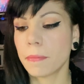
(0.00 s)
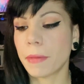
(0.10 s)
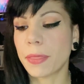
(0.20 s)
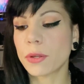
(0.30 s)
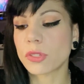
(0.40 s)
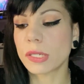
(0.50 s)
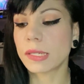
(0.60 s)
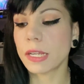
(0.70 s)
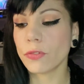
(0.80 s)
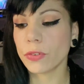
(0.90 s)
But there's a
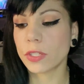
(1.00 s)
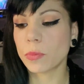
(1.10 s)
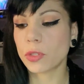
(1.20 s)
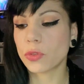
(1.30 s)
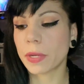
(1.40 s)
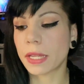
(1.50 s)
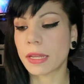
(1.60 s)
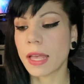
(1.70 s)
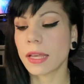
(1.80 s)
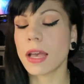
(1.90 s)
difference between
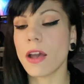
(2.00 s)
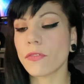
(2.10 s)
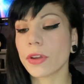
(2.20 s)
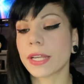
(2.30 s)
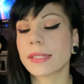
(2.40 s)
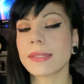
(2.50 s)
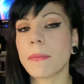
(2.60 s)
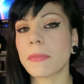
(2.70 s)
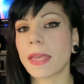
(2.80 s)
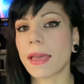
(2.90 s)
covering
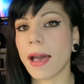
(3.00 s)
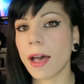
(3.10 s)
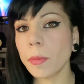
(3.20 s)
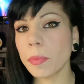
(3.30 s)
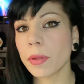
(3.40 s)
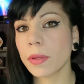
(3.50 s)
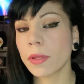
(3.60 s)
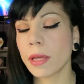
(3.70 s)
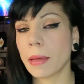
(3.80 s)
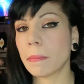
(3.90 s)
something up,
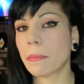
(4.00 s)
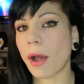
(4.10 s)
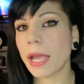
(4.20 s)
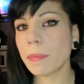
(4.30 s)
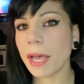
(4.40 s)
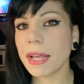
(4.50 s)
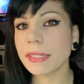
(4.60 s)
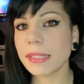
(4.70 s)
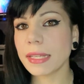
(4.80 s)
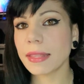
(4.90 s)

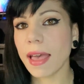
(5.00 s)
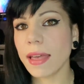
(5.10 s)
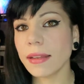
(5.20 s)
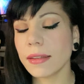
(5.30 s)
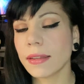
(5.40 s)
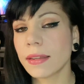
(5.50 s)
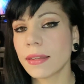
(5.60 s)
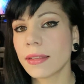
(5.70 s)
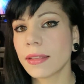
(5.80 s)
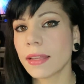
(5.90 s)
bypassing that,
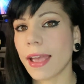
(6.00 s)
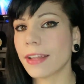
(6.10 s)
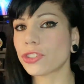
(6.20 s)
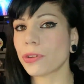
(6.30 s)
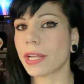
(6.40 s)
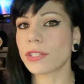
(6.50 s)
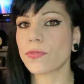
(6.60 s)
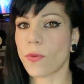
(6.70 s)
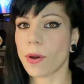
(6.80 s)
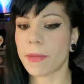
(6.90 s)
and
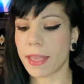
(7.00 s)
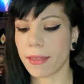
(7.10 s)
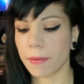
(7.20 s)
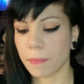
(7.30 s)
transforming it.